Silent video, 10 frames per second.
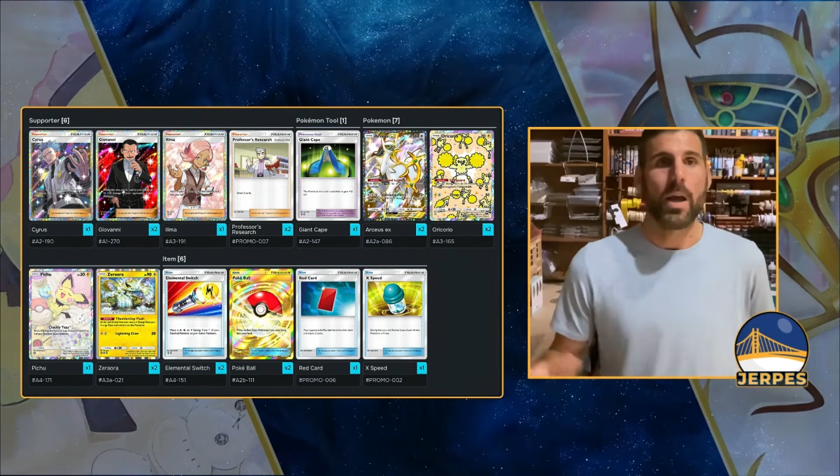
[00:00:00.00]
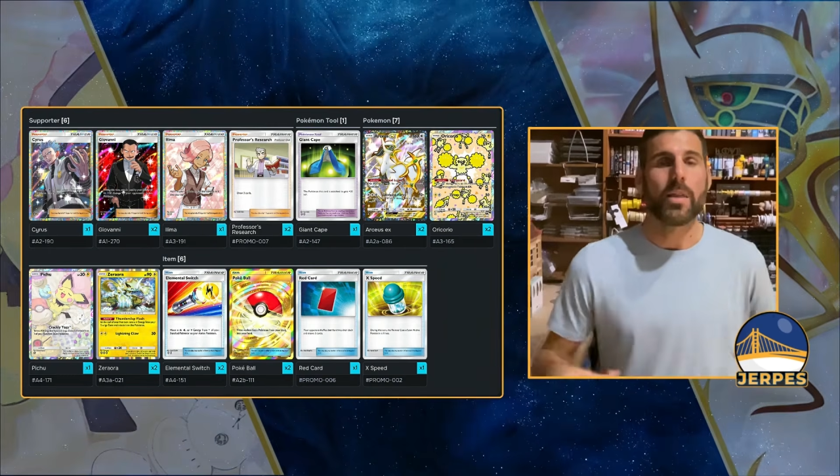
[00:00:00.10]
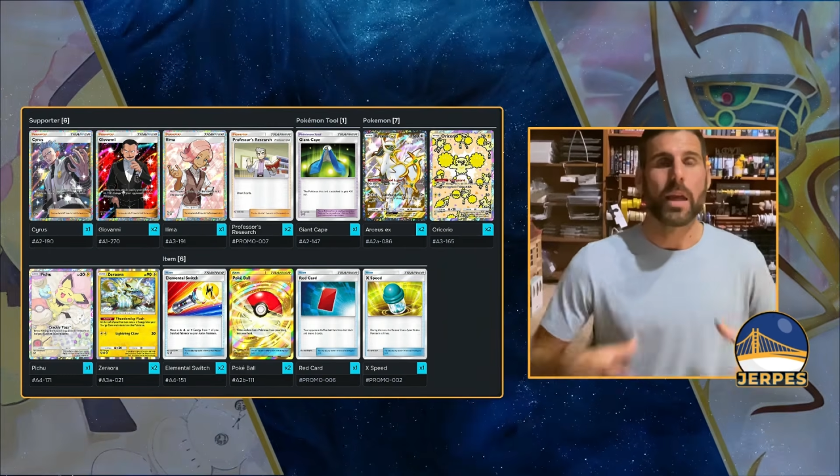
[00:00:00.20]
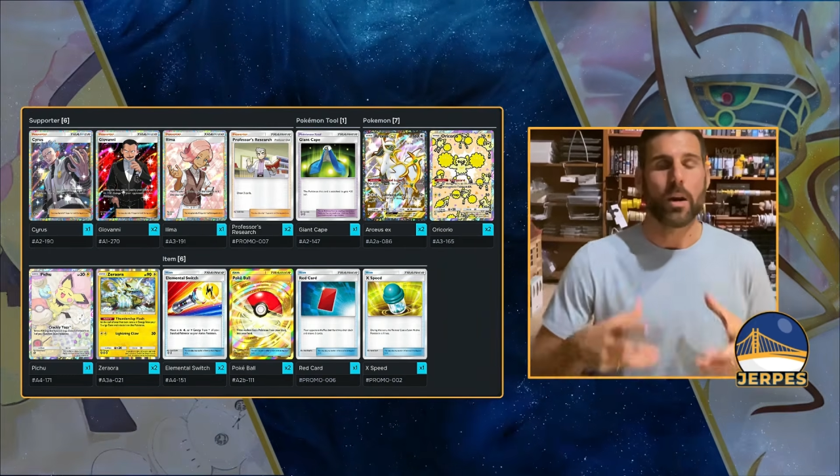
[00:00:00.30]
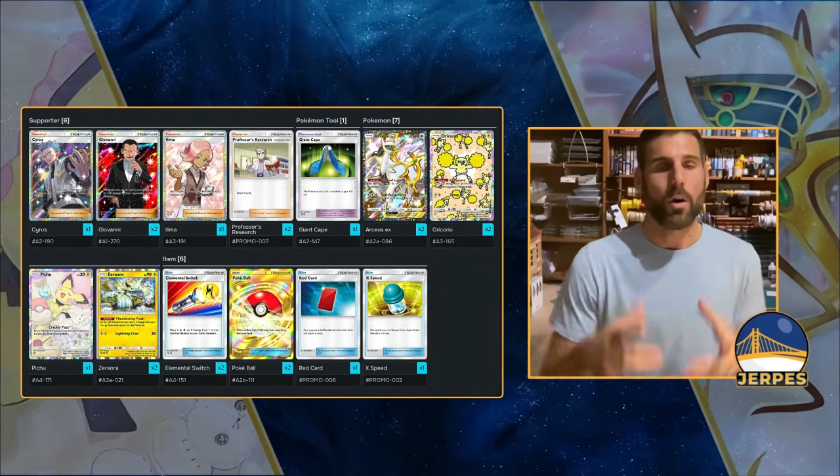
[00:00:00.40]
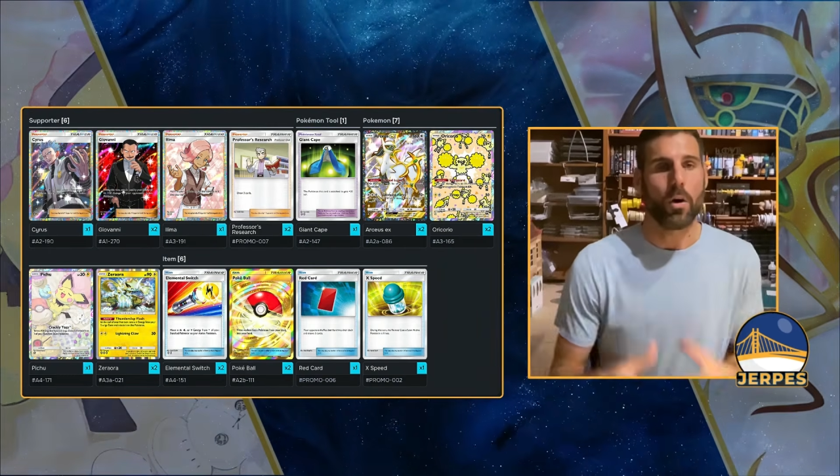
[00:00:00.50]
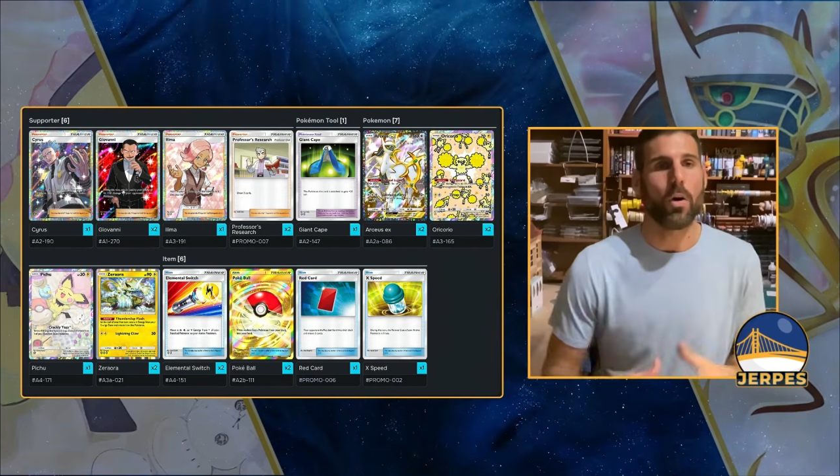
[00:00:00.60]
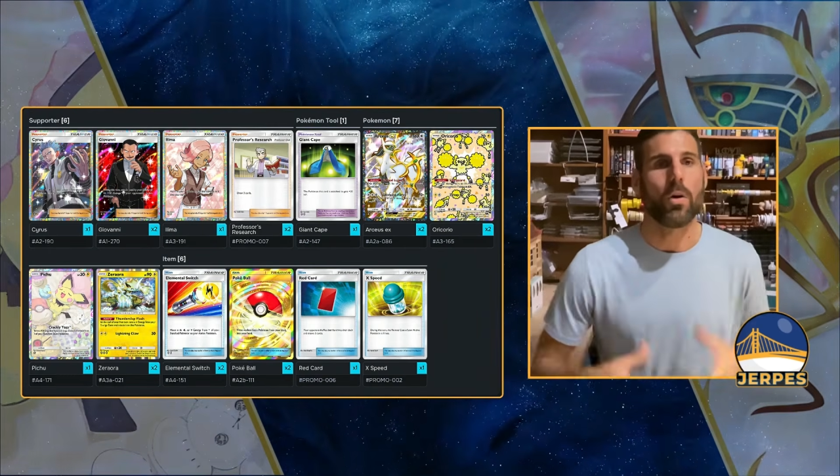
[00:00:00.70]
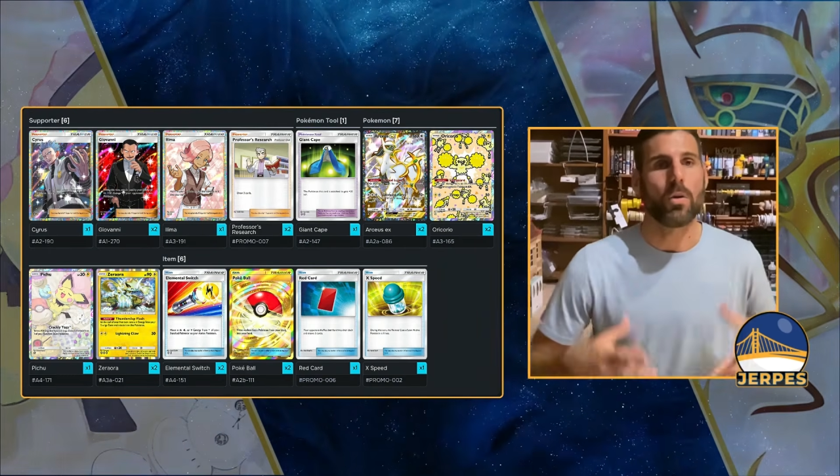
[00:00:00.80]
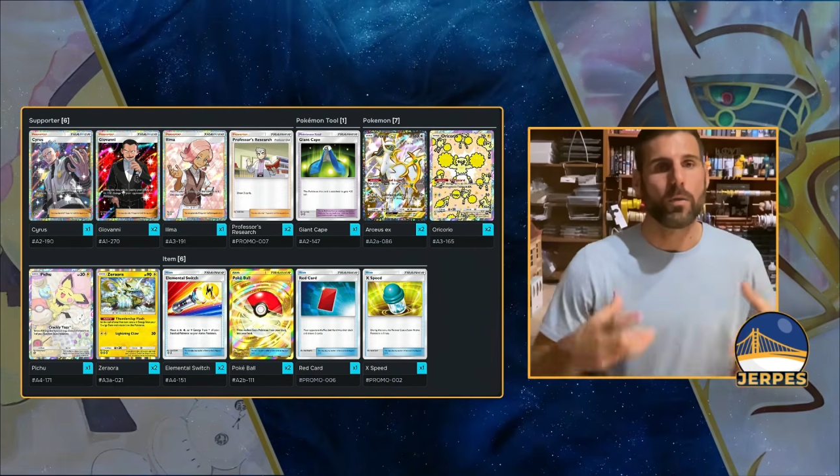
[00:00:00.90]
they
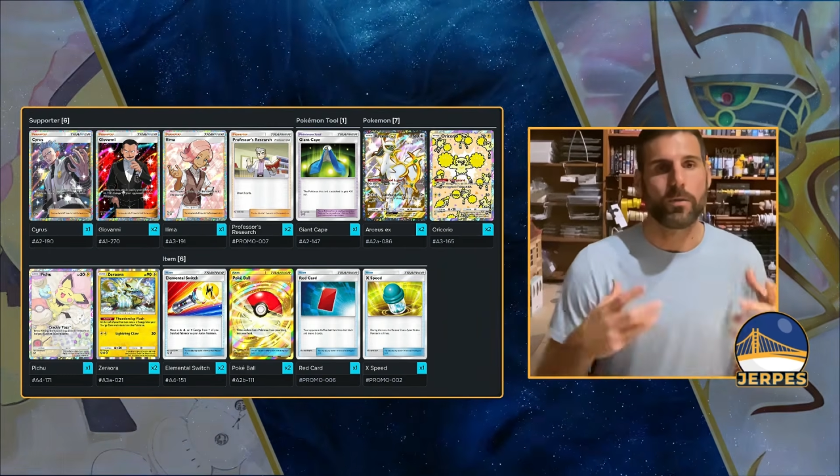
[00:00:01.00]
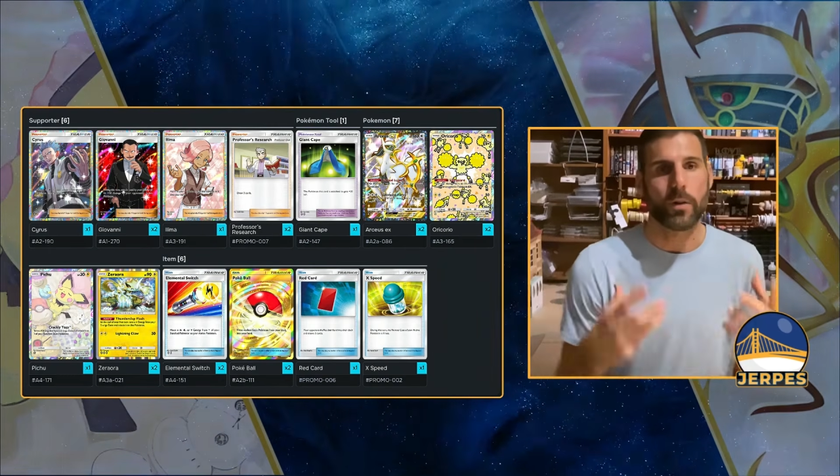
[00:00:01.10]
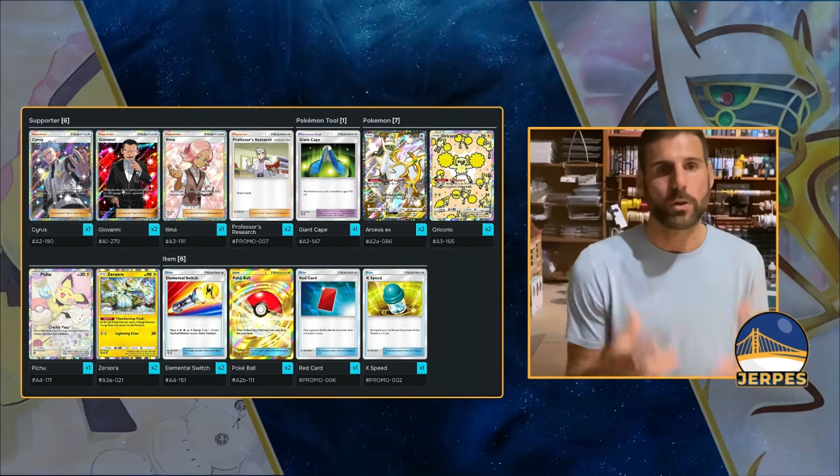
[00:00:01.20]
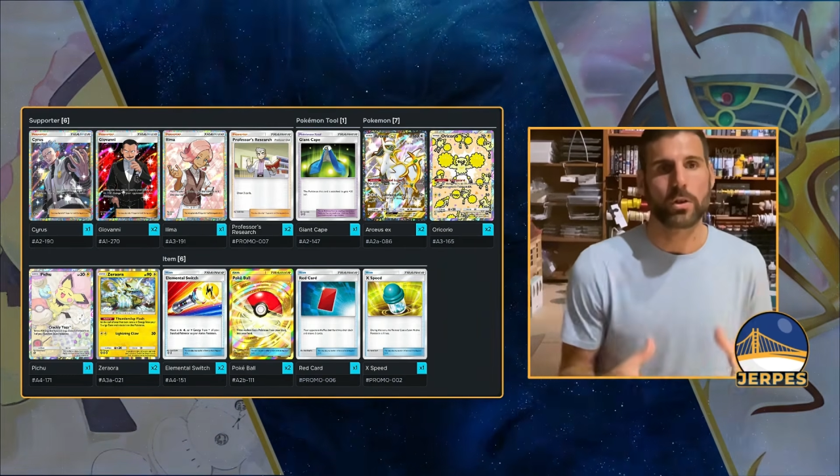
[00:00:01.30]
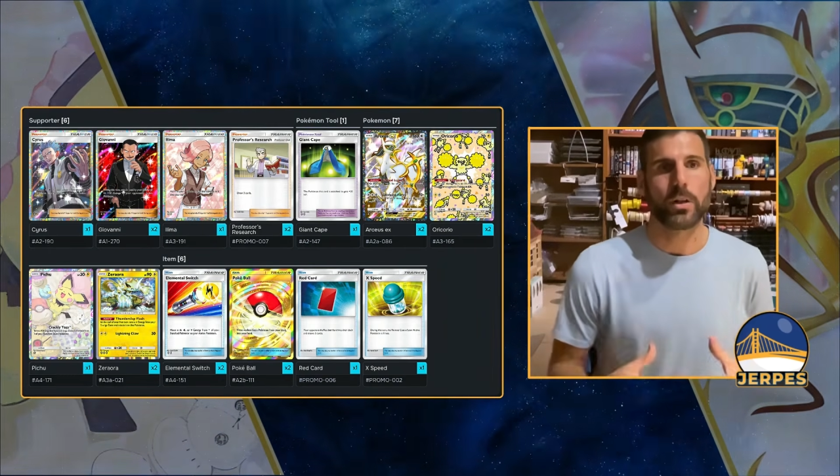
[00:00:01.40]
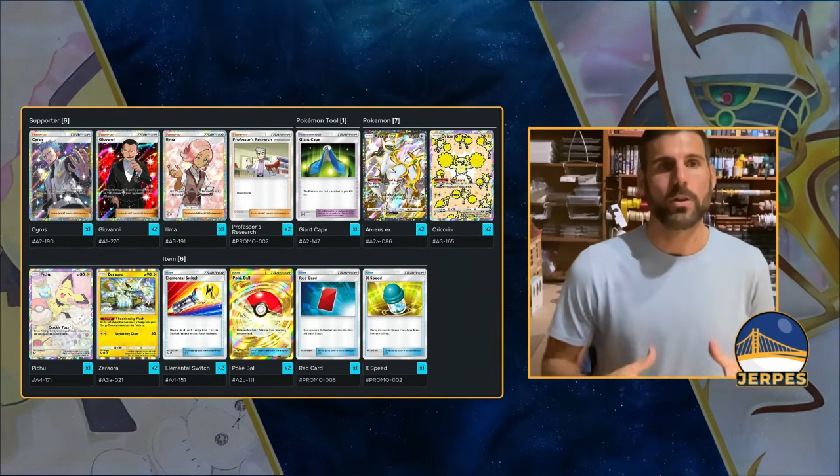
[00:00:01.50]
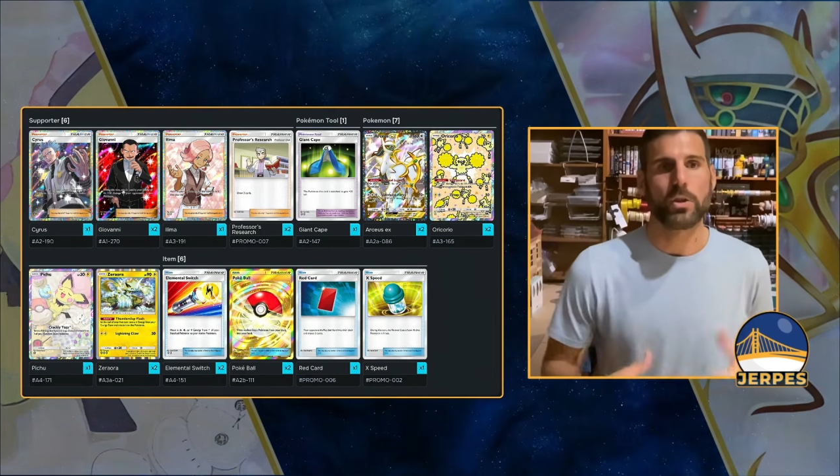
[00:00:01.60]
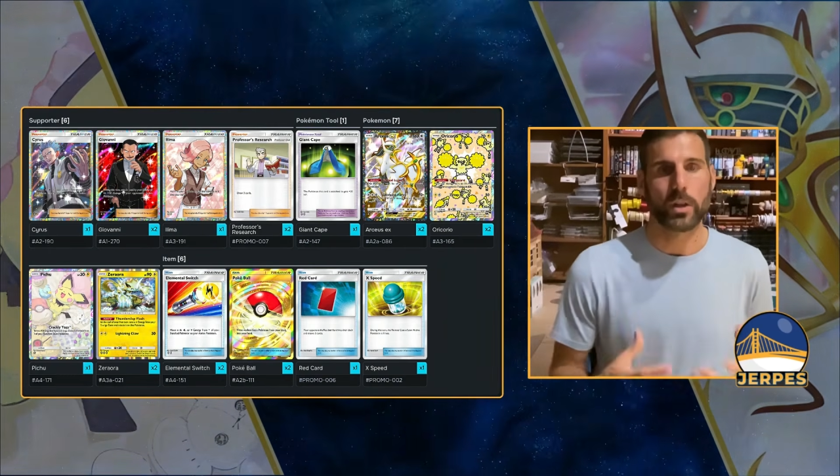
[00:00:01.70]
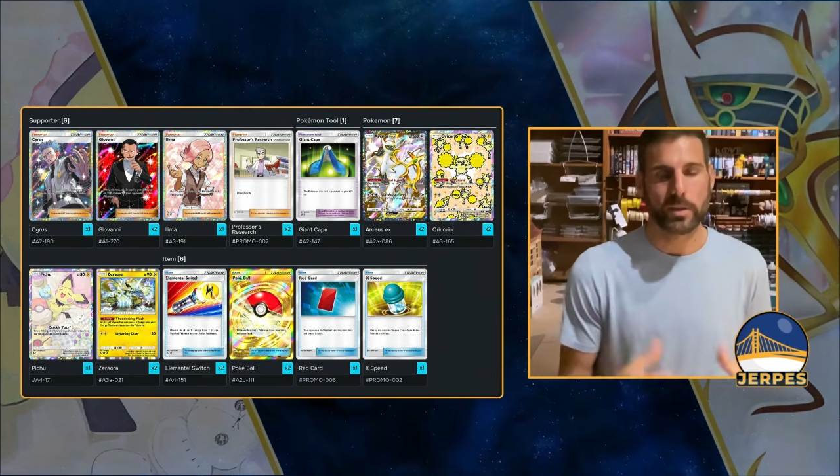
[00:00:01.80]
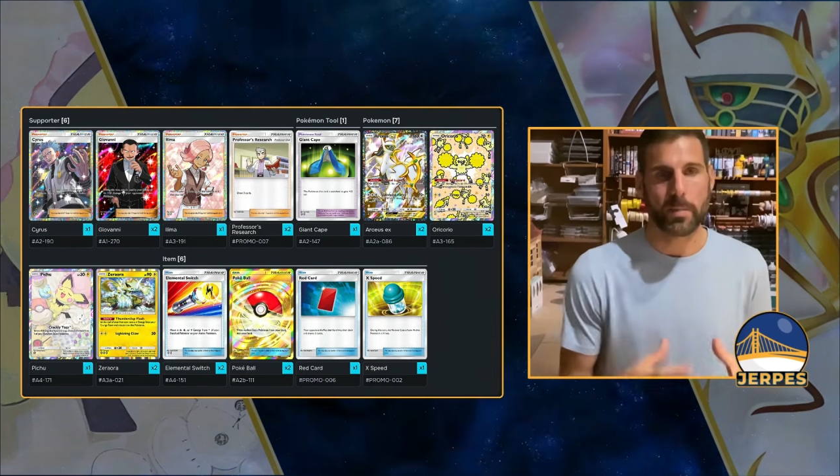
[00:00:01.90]
all functioned
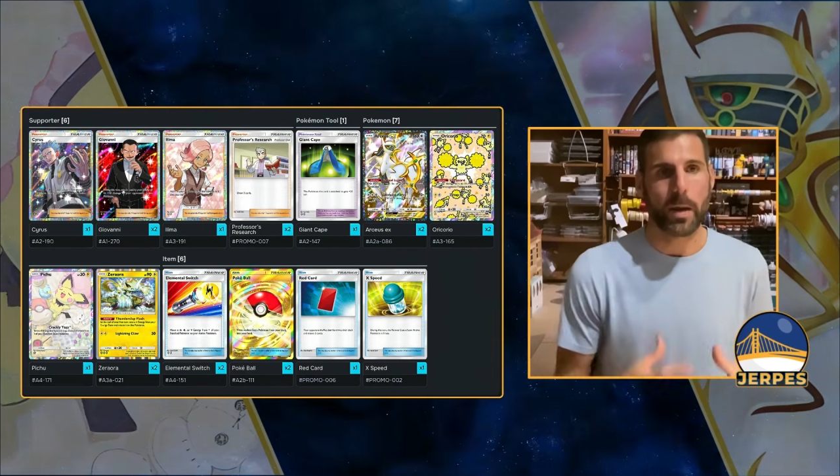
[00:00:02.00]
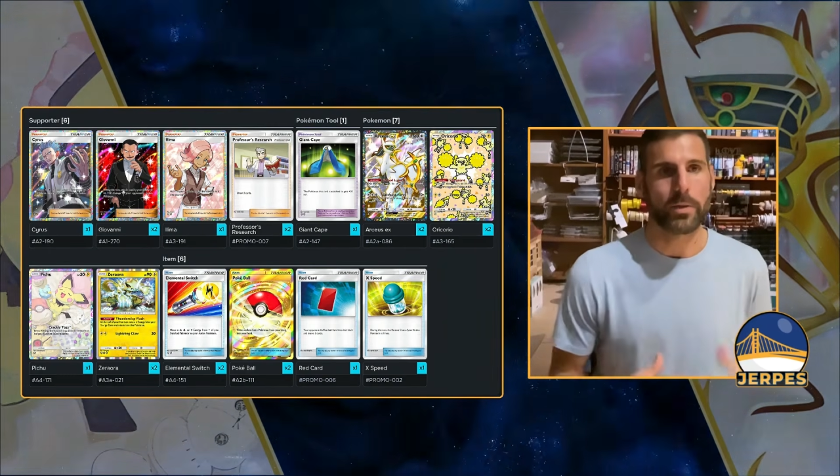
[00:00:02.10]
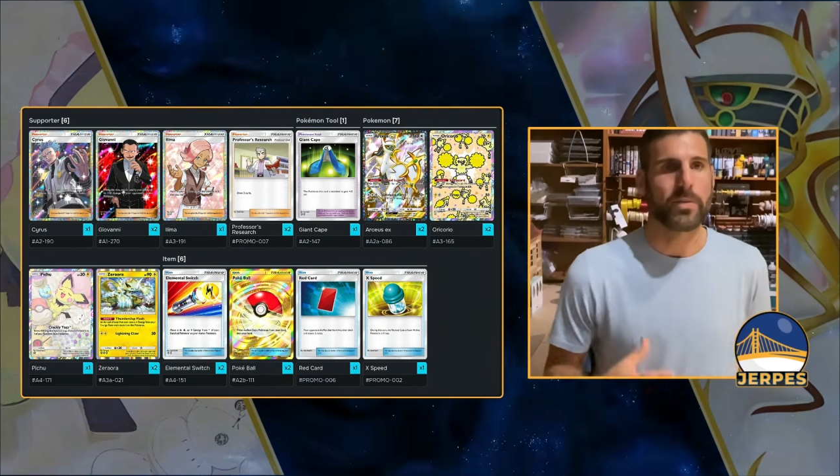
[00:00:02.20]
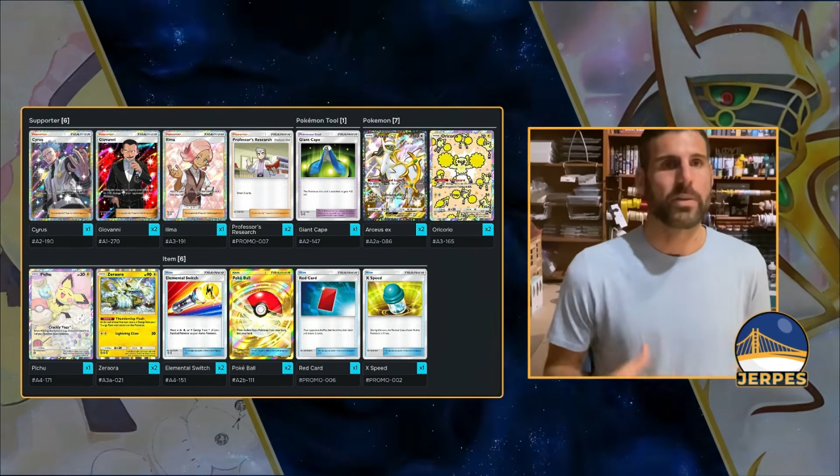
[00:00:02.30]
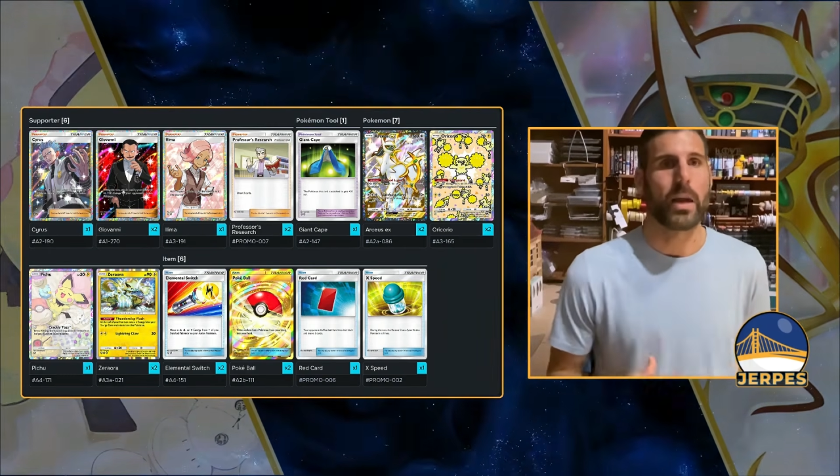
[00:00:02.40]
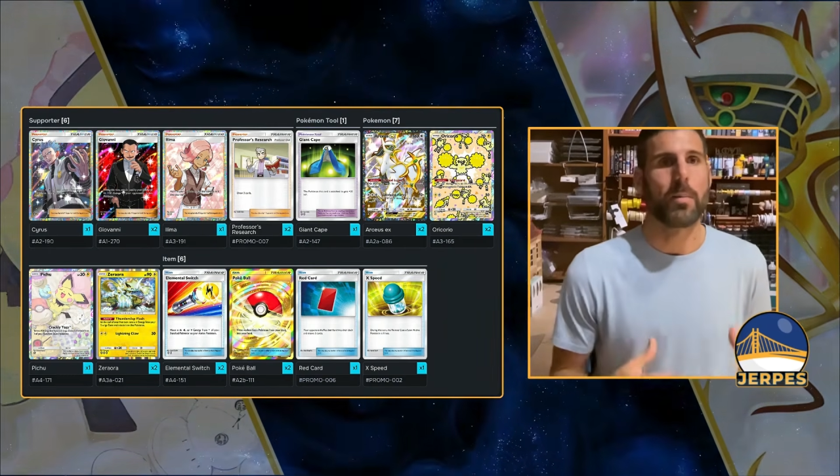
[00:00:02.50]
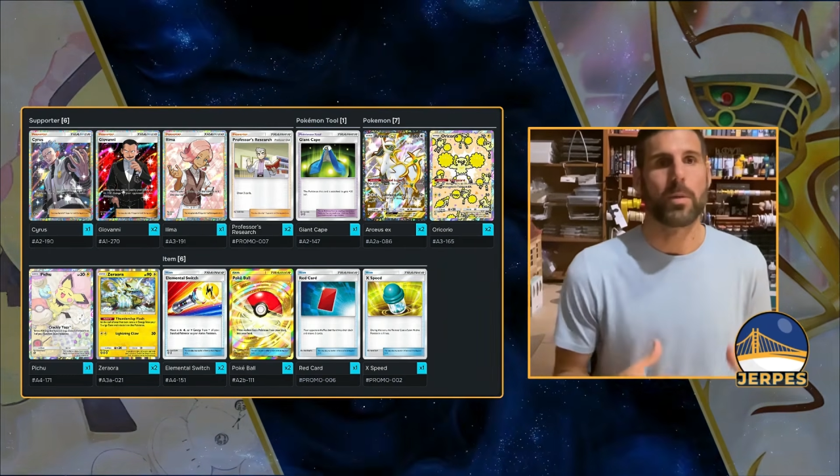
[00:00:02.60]
just about the same.